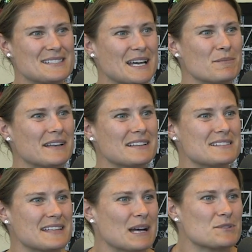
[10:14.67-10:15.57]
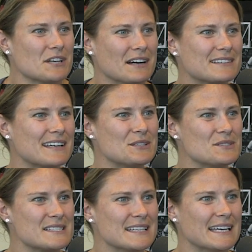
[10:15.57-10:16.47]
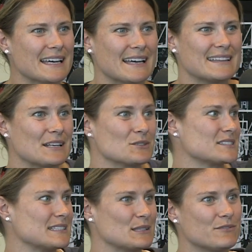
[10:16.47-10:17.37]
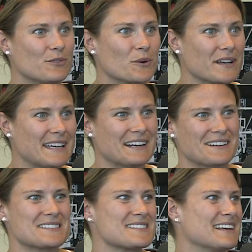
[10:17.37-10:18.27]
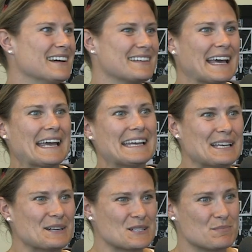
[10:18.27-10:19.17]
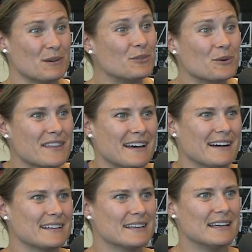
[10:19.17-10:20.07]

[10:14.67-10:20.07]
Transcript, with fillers: 10 minute snapshot that you see and they don't see the 4 years, the 8 years before that.